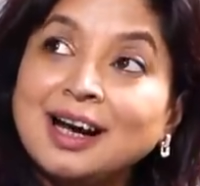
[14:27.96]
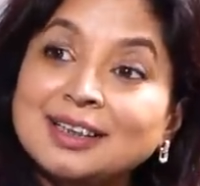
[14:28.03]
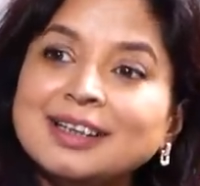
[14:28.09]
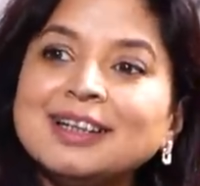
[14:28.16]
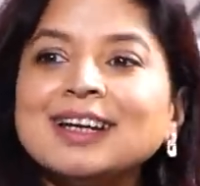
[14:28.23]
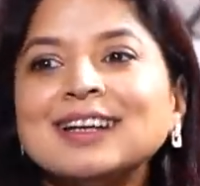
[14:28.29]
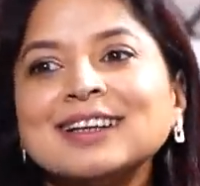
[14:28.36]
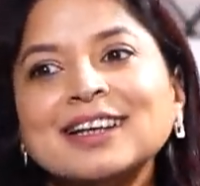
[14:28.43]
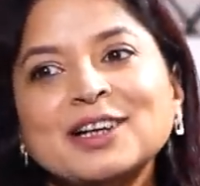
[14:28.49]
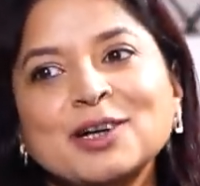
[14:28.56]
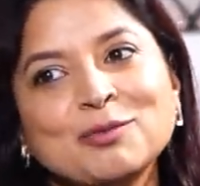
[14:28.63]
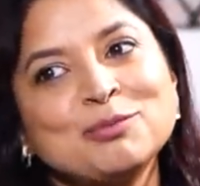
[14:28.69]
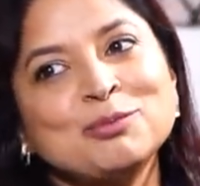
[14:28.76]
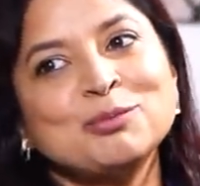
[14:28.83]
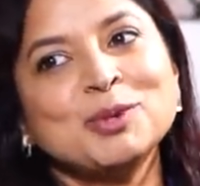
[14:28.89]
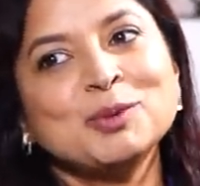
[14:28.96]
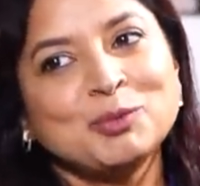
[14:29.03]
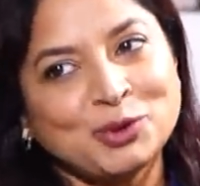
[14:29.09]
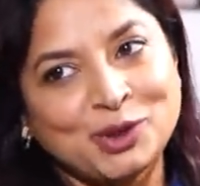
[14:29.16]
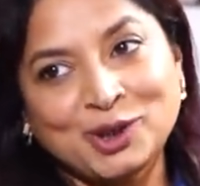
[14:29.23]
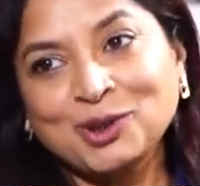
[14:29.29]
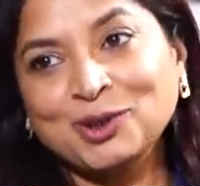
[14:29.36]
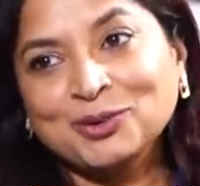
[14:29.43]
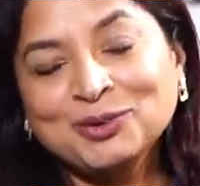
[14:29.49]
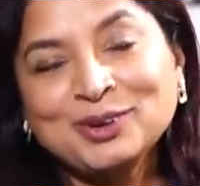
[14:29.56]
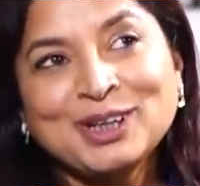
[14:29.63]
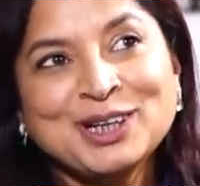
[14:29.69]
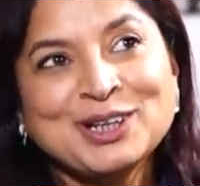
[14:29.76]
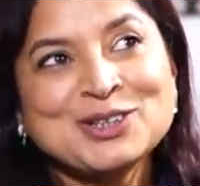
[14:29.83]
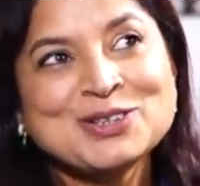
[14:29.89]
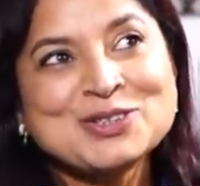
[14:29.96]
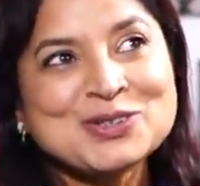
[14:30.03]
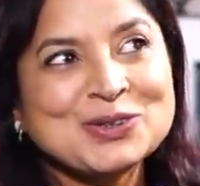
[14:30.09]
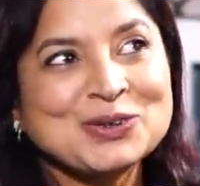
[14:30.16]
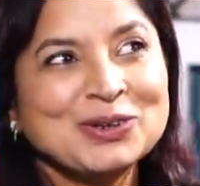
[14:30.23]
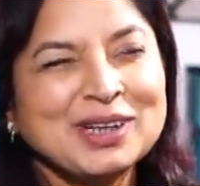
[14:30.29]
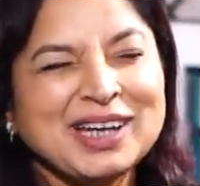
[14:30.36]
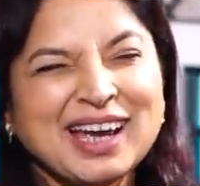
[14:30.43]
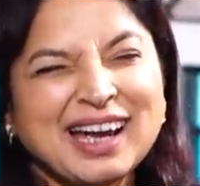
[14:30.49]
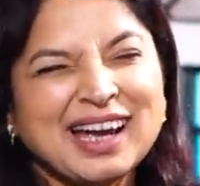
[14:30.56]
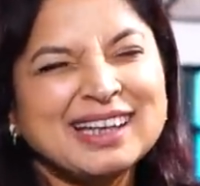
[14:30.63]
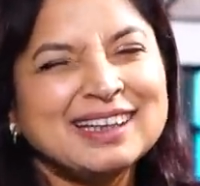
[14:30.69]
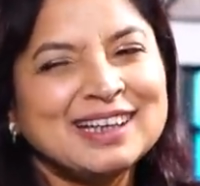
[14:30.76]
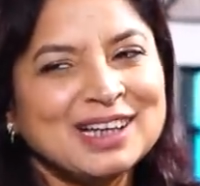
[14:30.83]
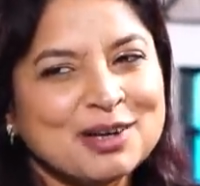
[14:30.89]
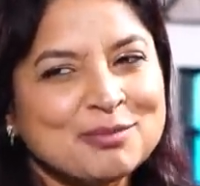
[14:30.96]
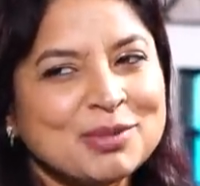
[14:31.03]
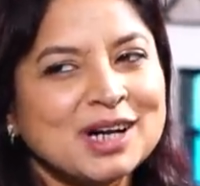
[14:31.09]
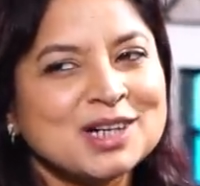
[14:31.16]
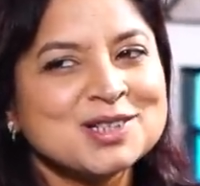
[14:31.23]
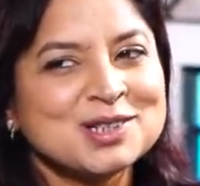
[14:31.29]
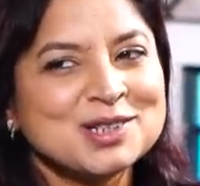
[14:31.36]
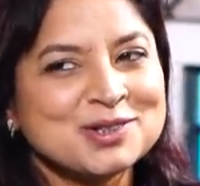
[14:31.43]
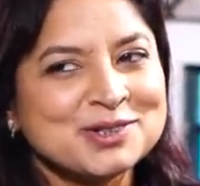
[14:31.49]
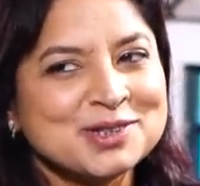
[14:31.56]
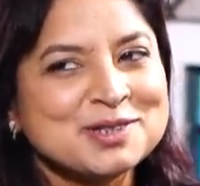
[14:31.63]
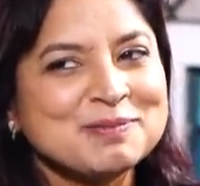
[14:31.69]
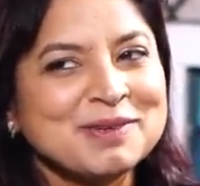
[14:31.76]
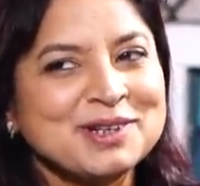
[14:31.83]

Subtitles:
adhu ellake romba pidikum. So yeah, I think I'm partial towards